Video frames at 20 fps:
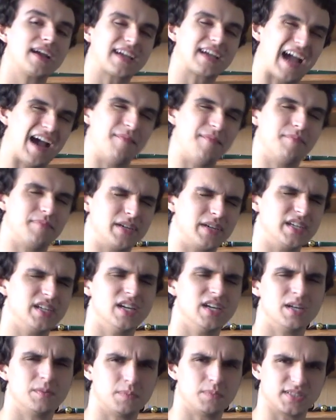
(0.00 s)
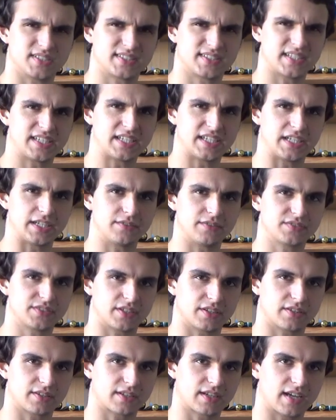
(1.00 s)
can be
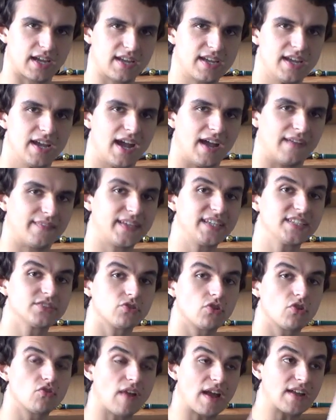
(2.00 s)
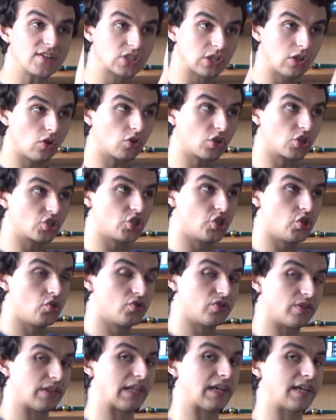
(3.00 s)
perceived, okay? And these are arranged
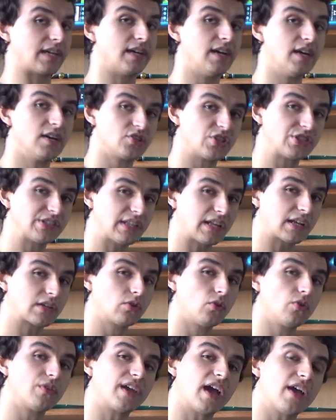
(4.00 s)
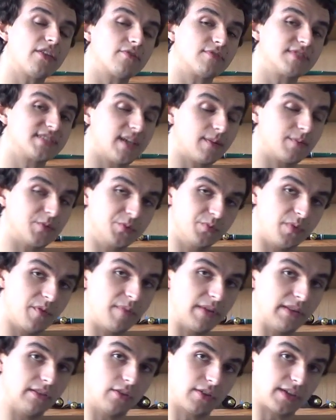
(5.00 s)
longitudinally, just like all the other receptors we've
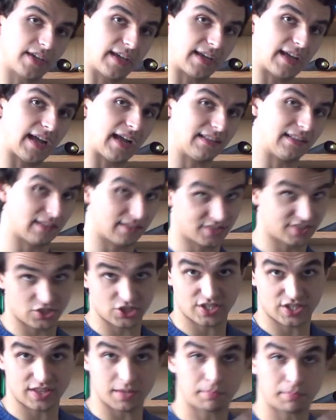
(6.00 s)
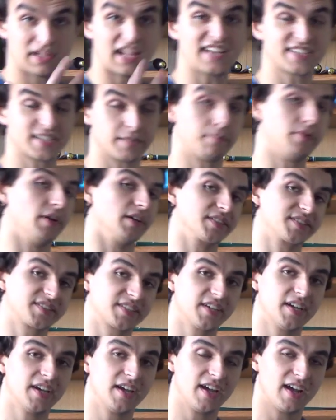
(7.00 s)
been looking at, such as in the
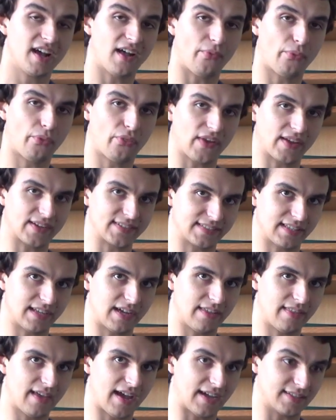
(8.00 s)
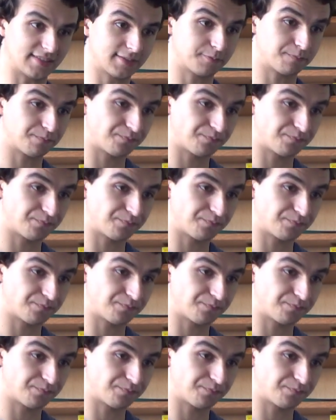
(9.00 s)
platypus and things like that.